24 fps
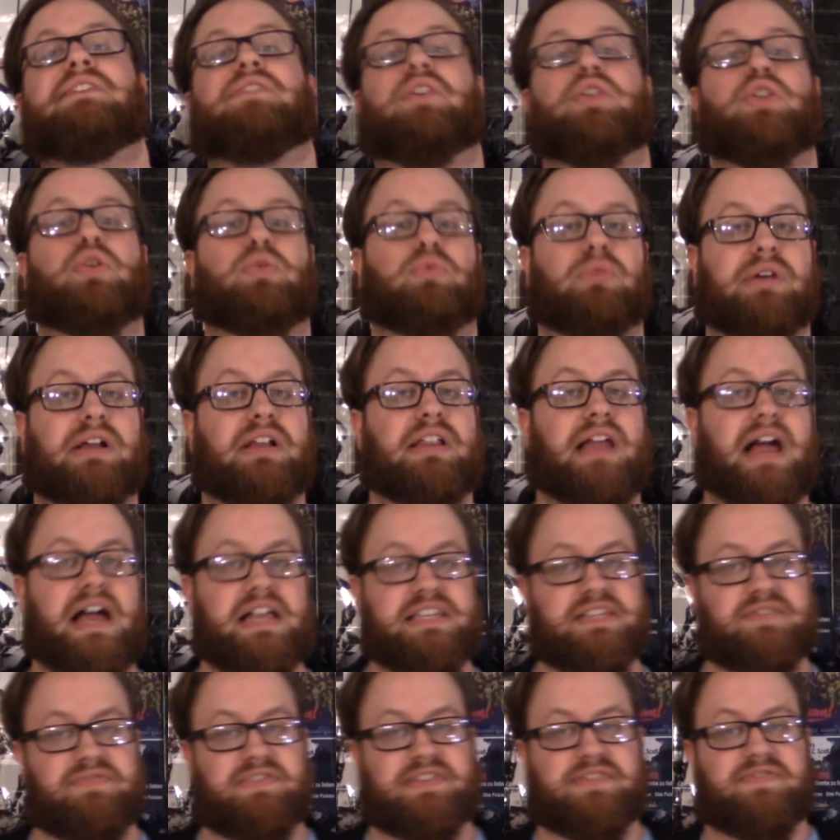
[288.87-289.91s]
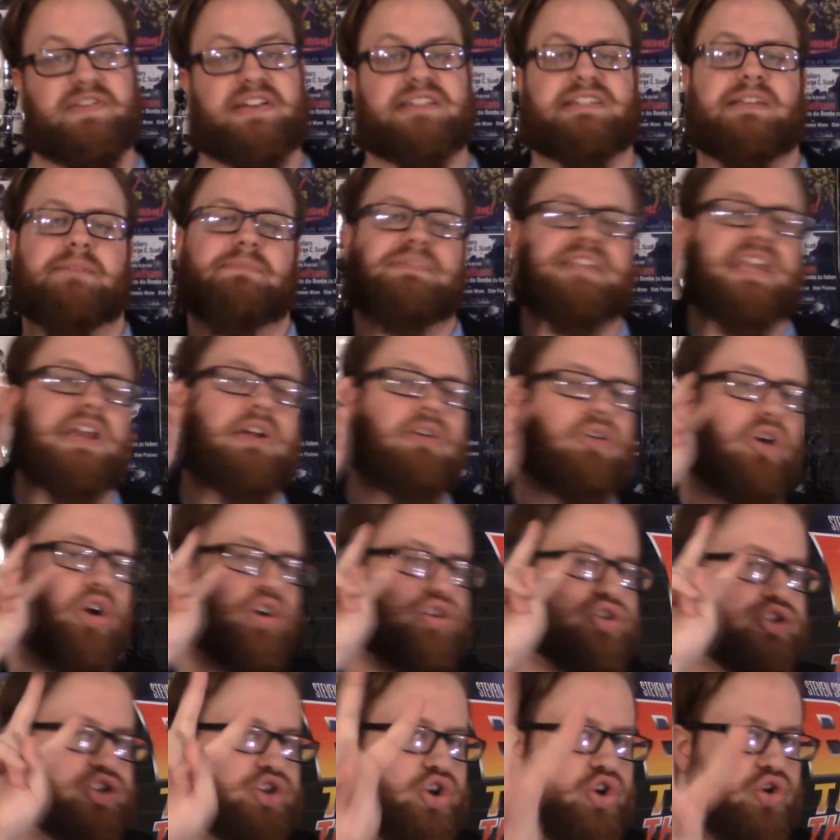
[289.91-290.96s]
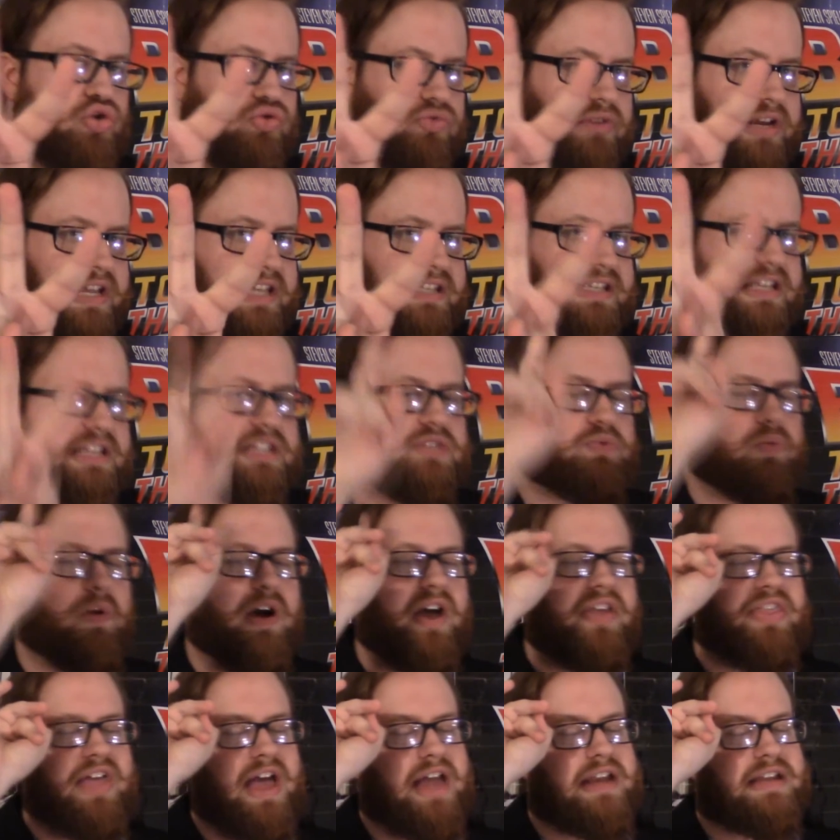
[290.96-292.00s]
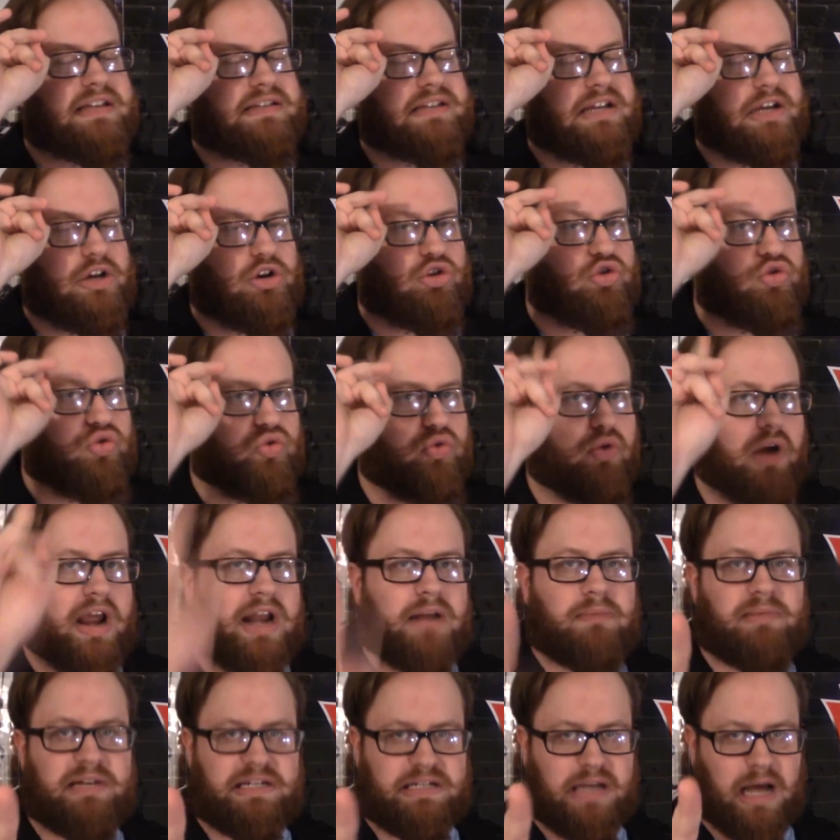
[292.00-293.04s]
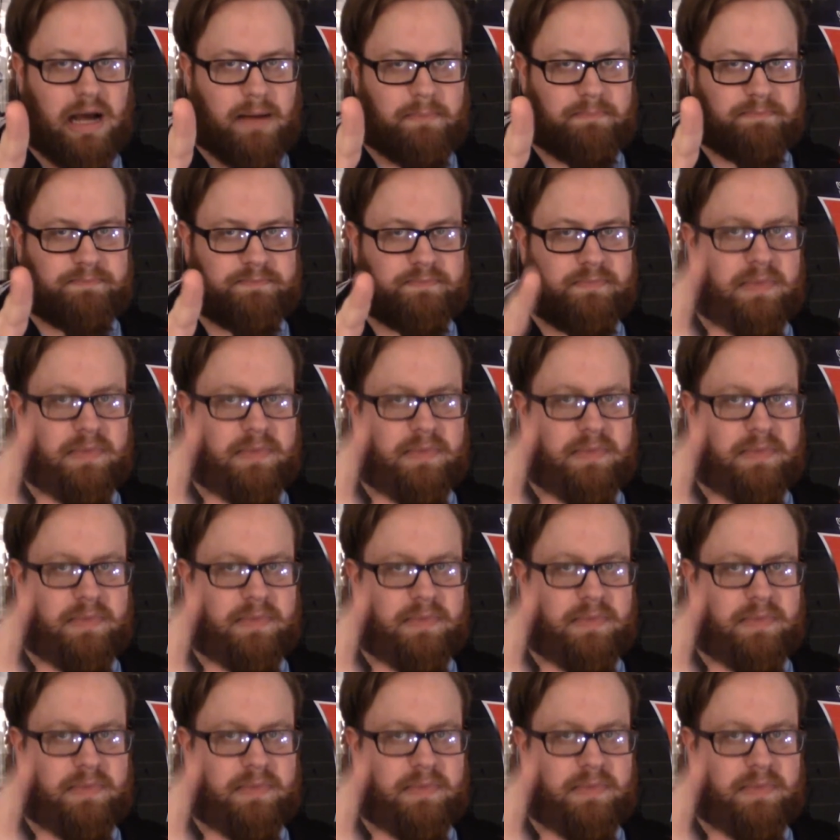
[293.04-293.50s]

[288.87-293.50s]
are the real heads of his victims. Here are 2 reasons why that is incredibly dumb.